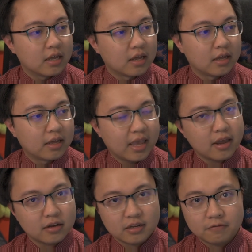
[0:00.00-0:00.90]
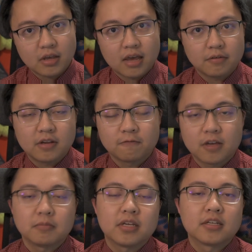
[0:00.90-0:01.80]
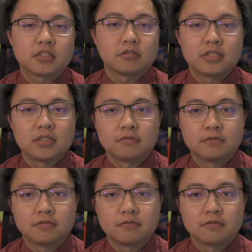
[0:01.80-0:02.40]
and if you have any family history of